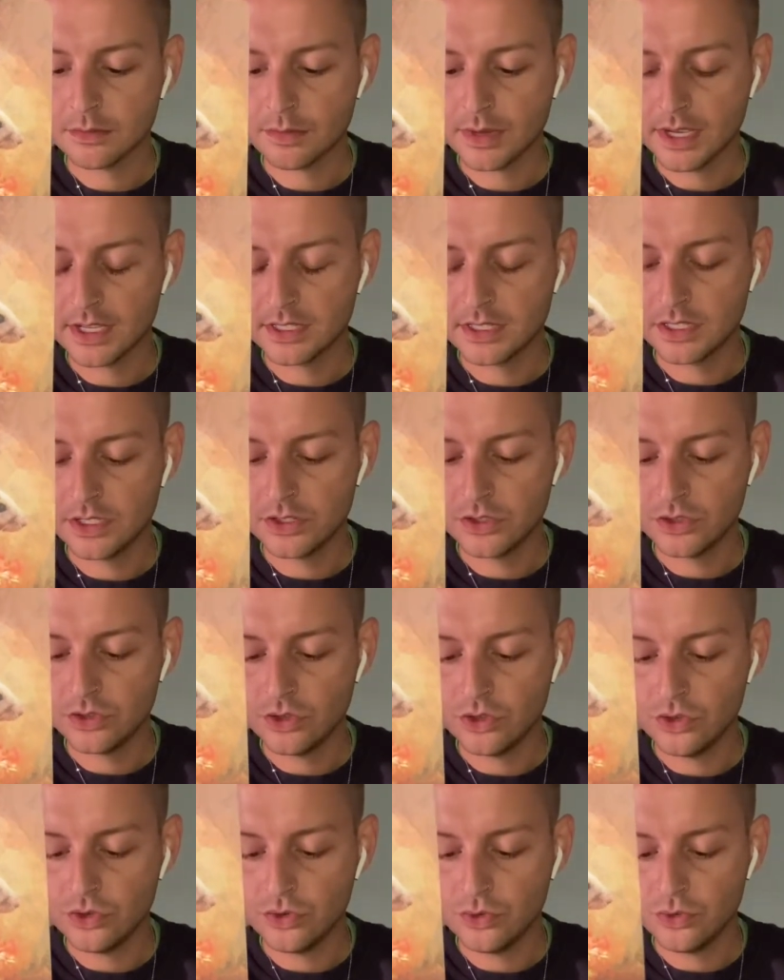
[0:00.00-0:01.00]
Pisces,
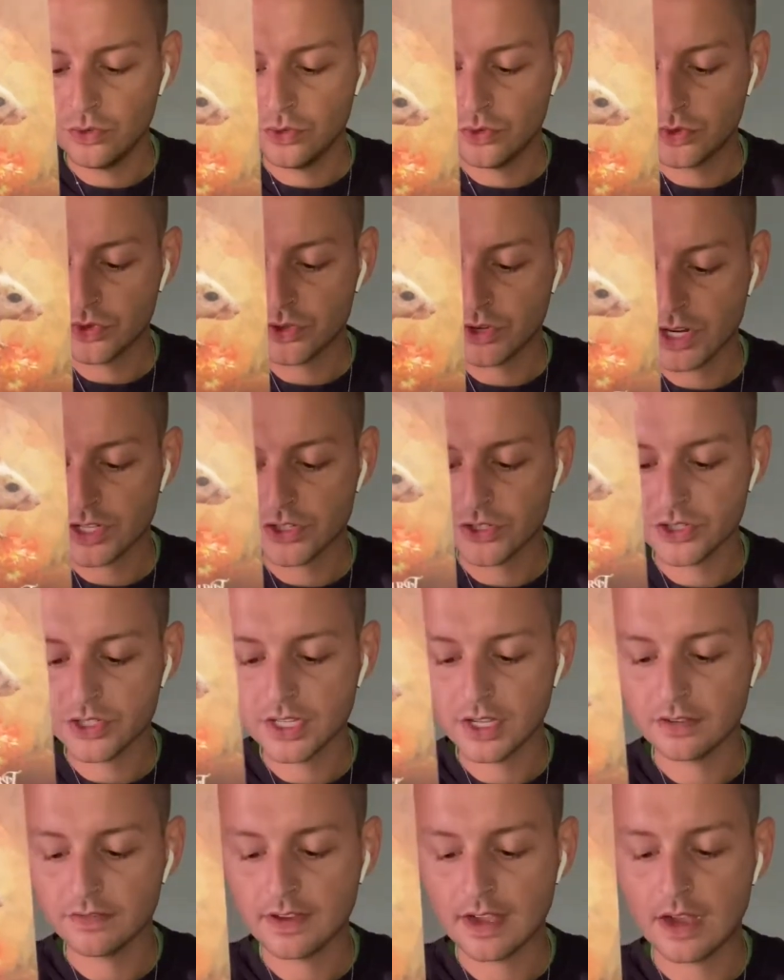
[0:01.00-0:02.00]
you stress
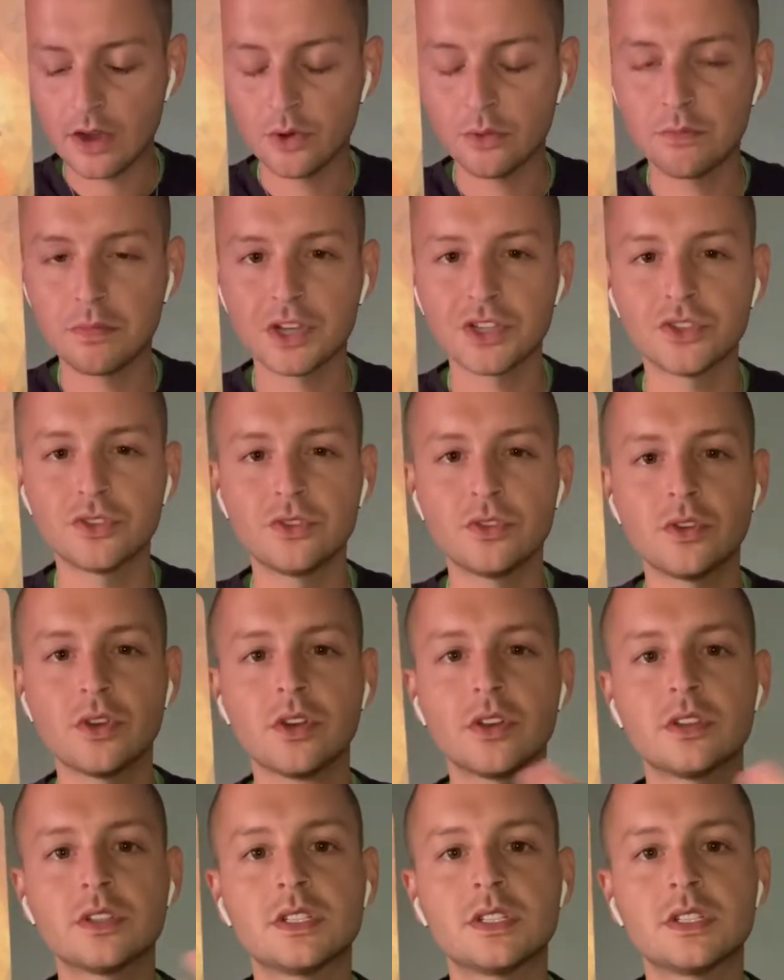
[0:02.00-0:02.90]
yourself out by uh,